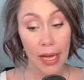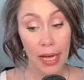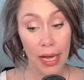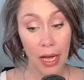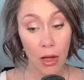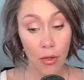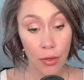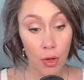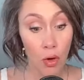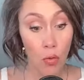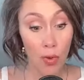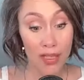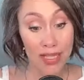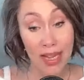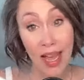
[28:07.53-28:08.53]
Although
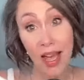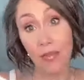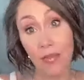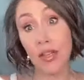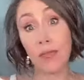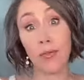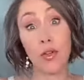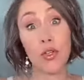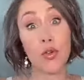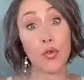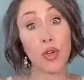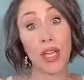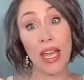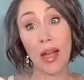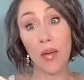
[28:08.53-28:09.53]
what's heavy for you
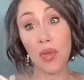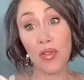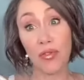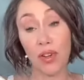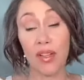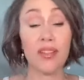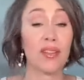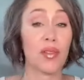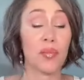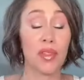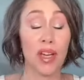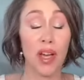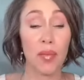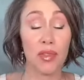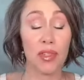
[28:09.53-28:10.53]
can be fun
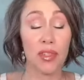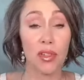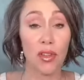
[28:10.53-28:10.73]
sometimes